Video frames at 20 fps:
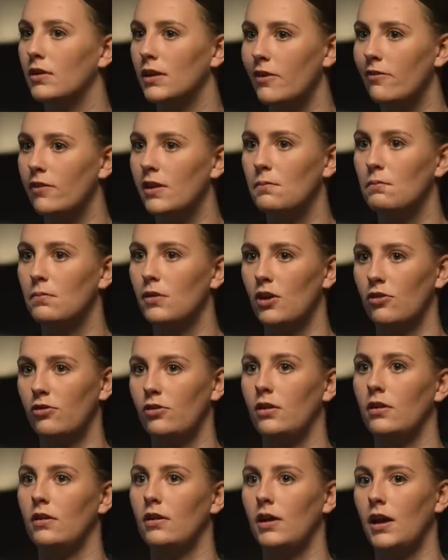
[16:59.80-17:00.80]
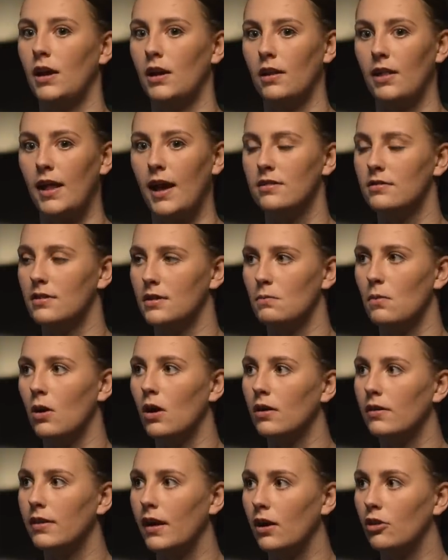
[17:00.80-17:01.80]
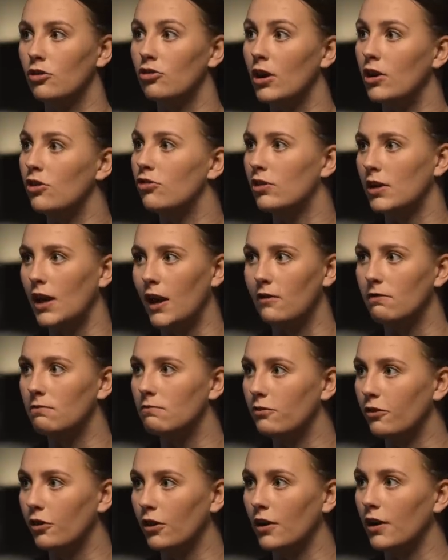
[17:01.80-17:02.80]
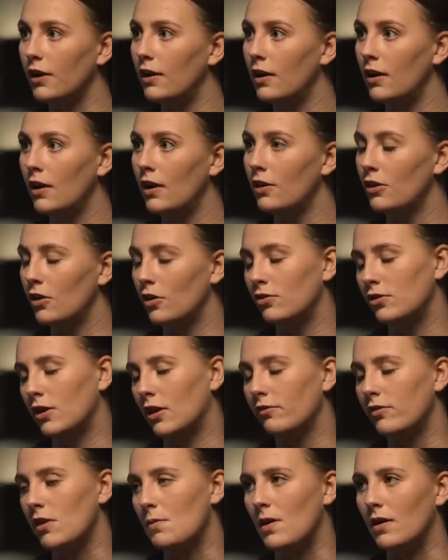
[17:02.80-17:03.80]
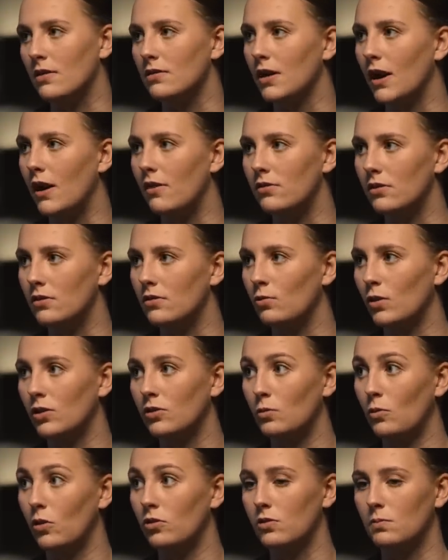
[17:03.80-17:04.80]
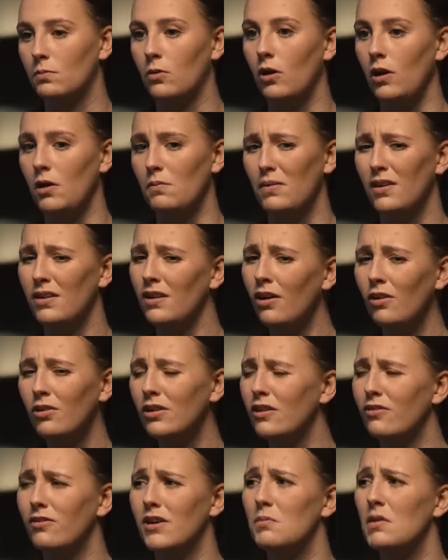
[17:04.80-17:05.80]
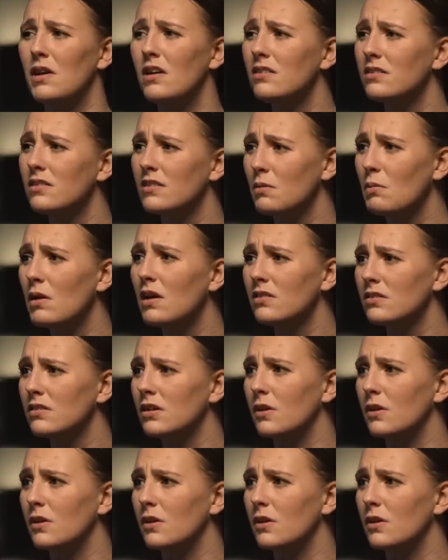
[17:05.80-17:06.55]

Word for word: to leave an impression and a lasting mark that'll change the game for those young females' lives is what's most important. But not only the females, the males